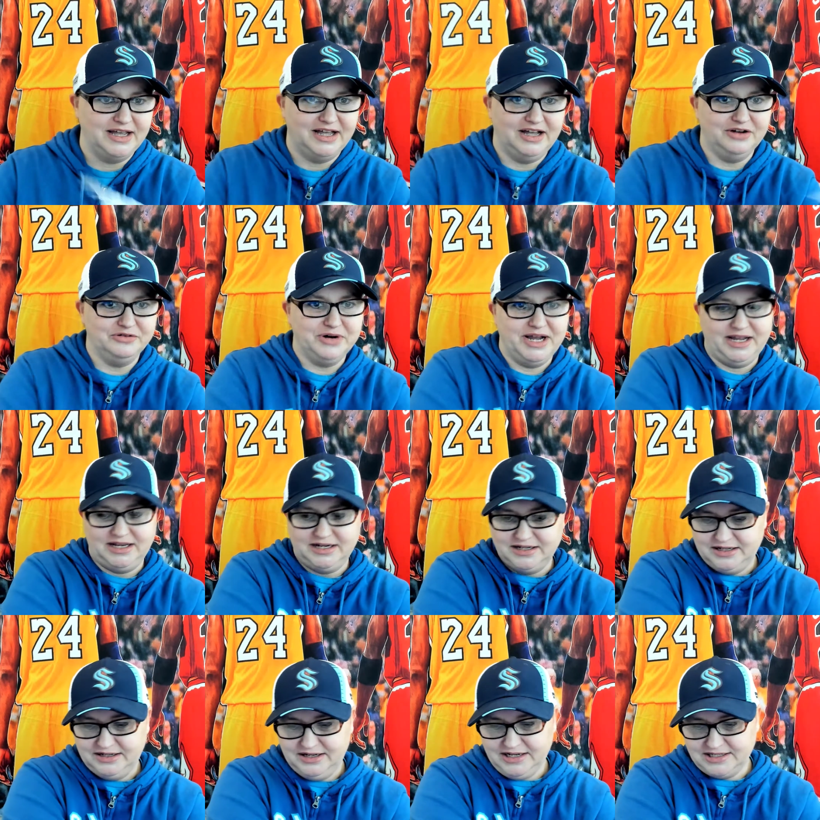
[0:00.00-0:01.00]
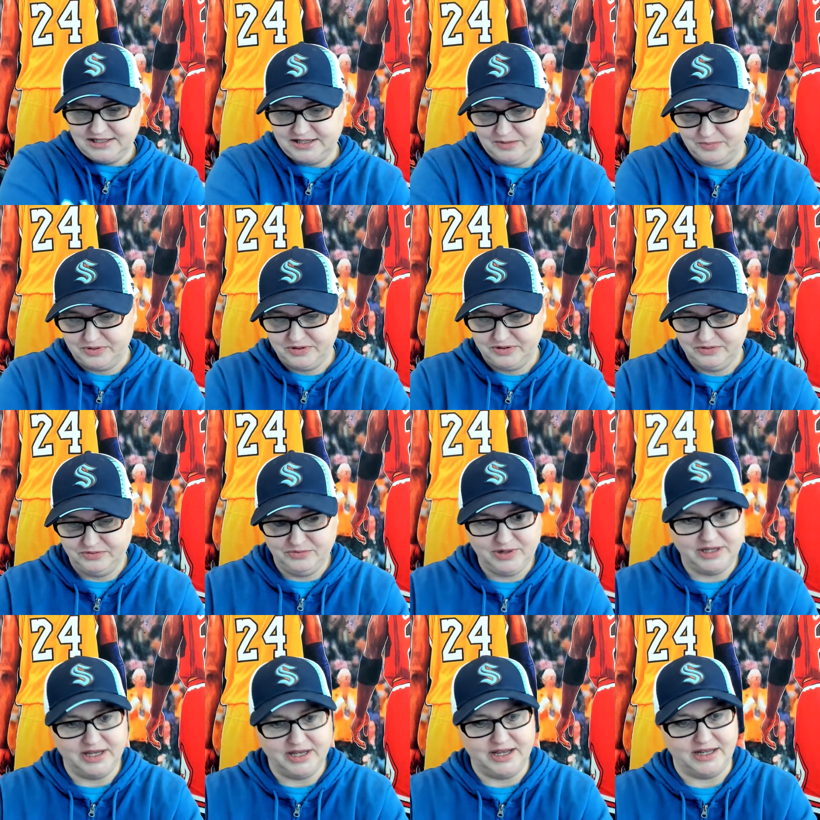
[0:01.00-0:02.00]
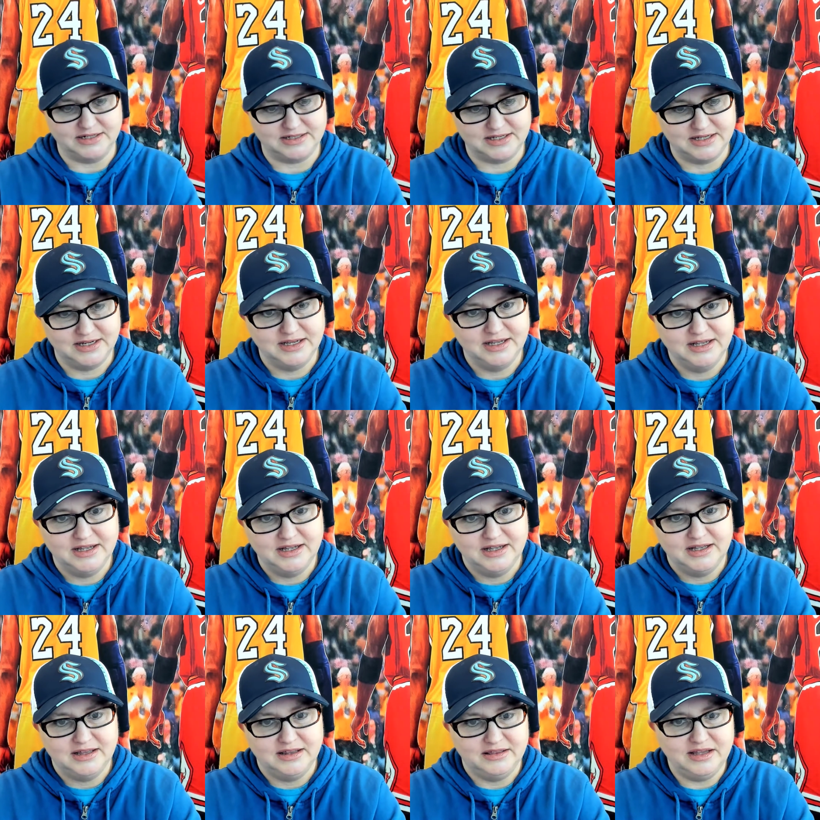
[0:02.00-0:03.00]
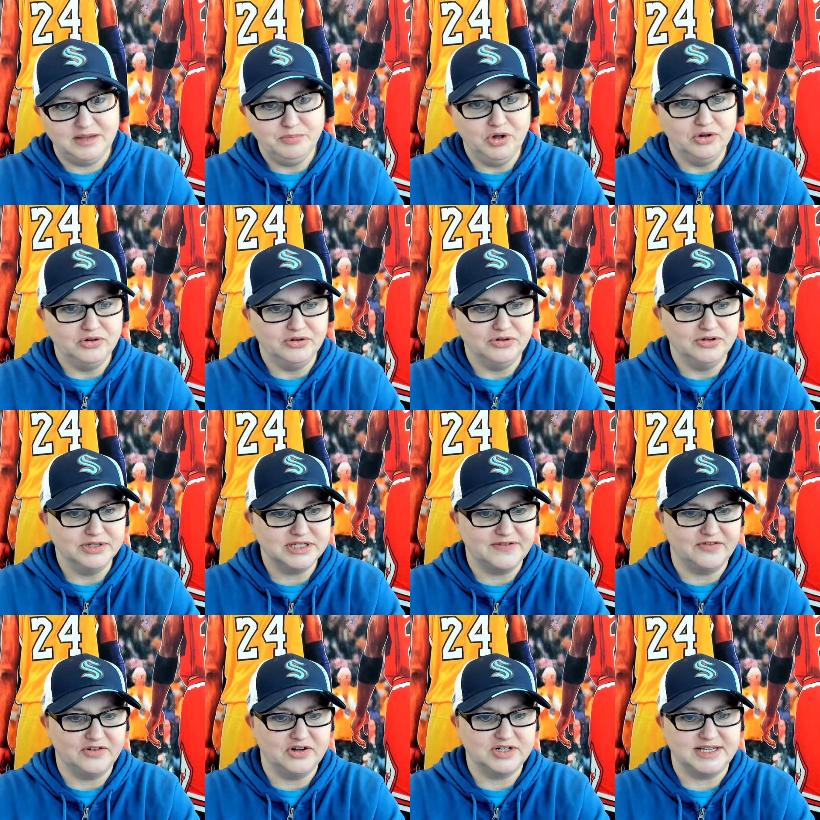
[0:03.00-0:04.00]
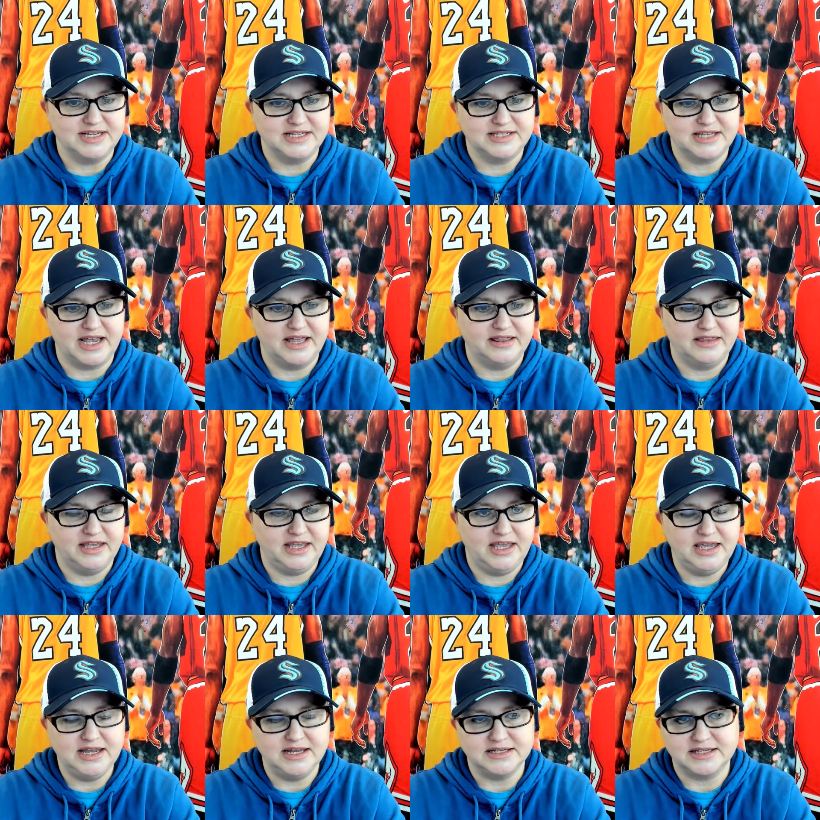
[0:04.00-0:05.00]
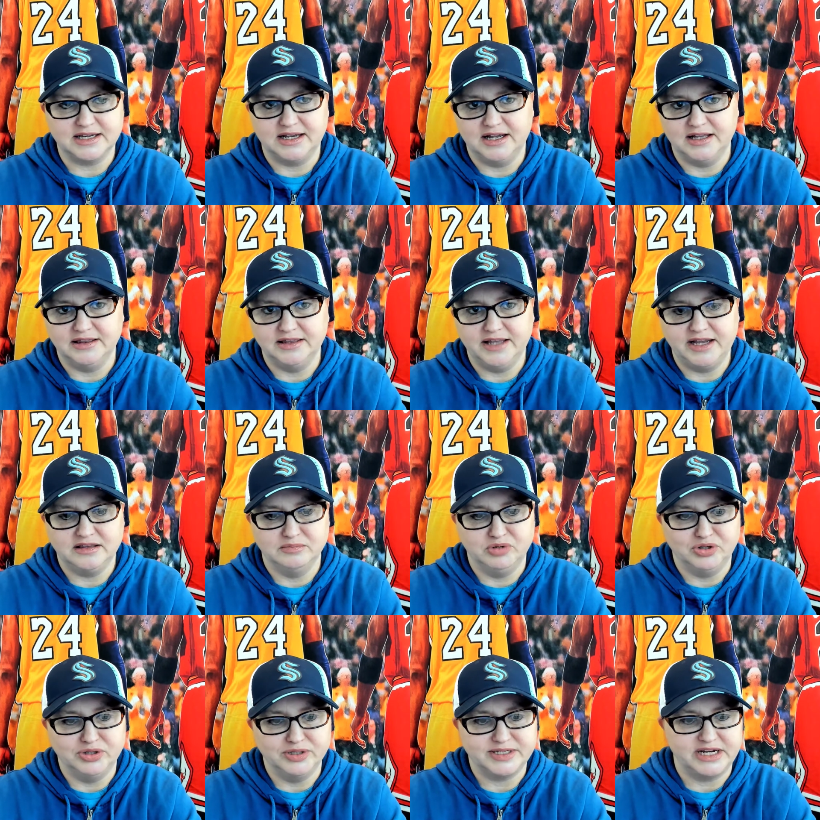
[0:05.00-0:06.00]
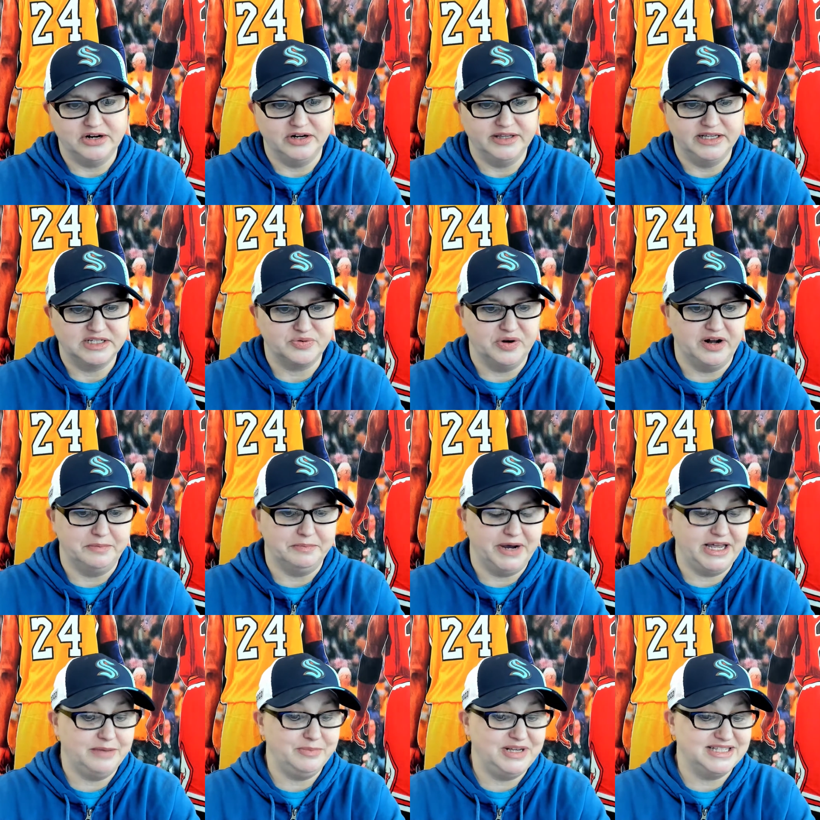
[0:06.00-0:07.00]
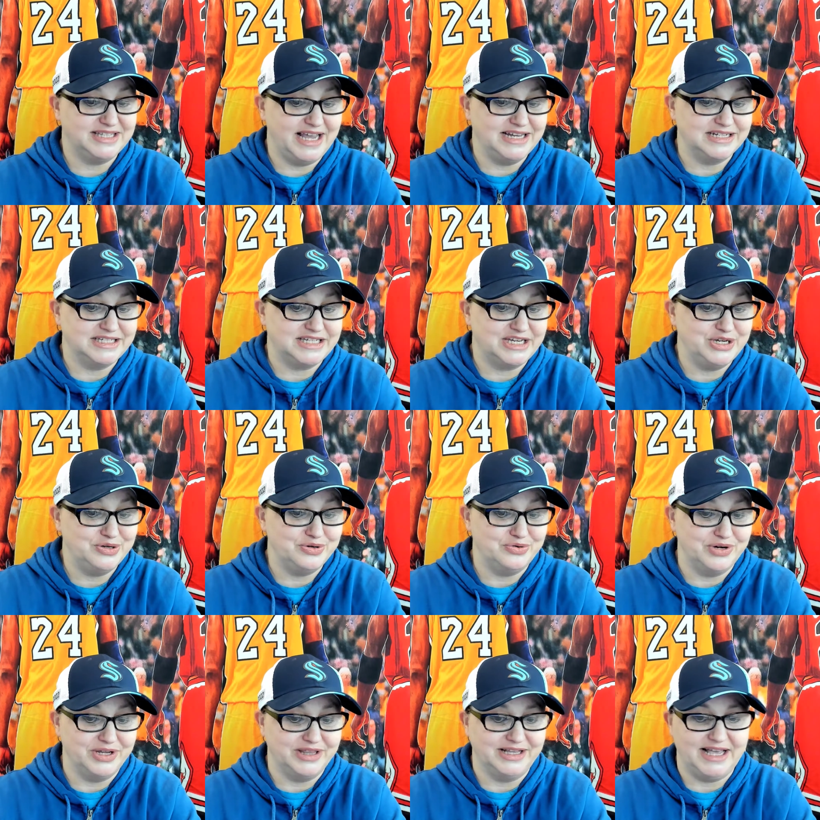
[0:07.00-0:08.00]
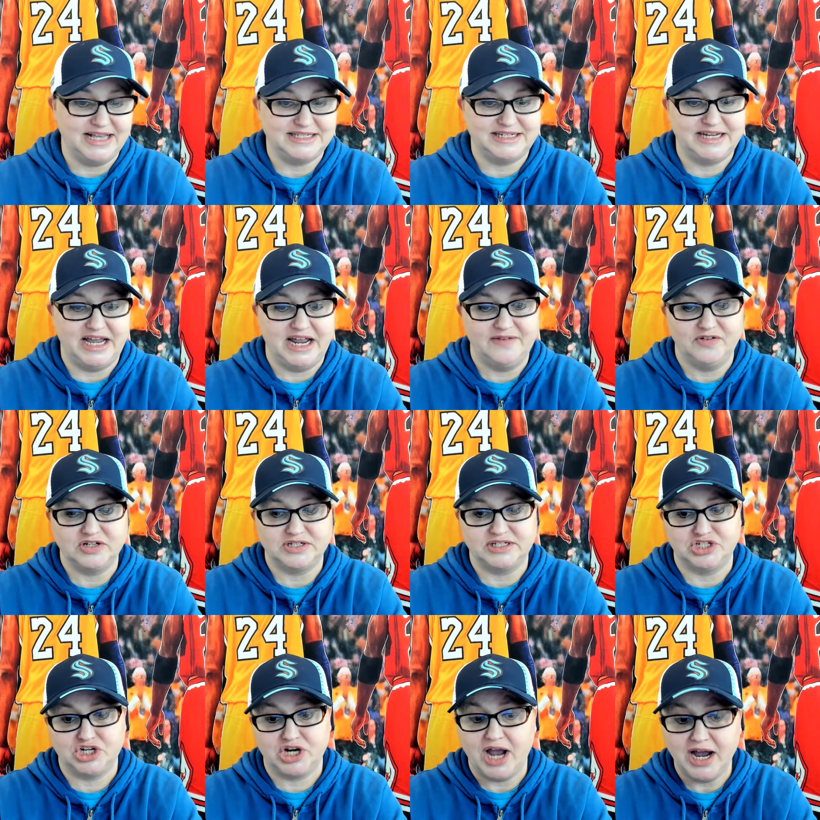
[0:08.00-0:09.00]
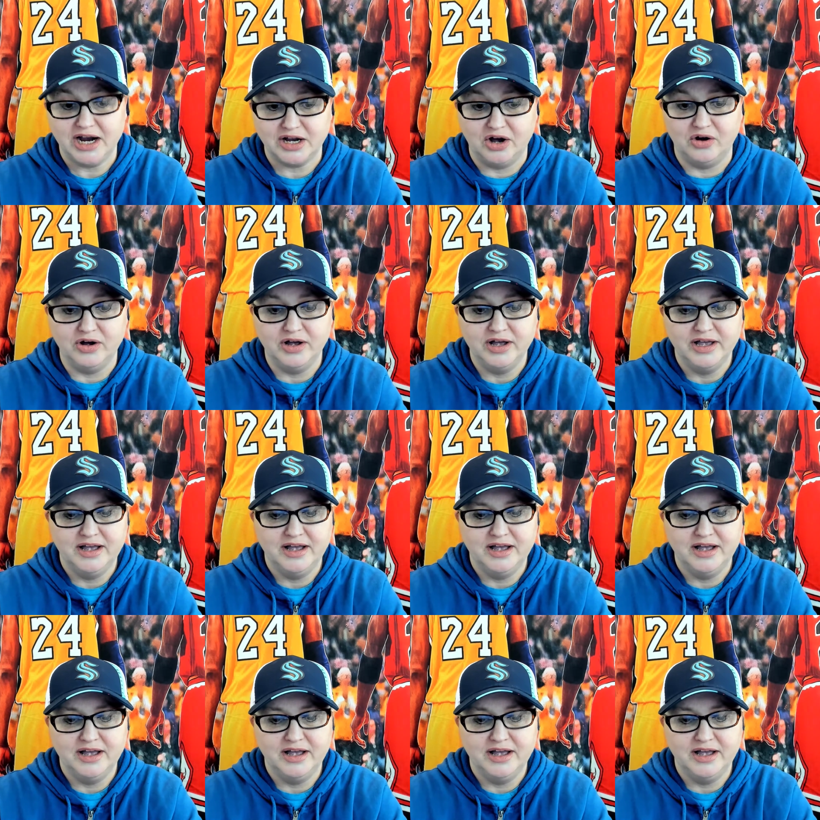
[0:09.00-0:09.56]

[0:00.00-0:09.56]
All right, next up, we got the Bulls versus the Heat. Like the Bulls here in this one. Miami's 8-2 in the last 10 versus Chicago.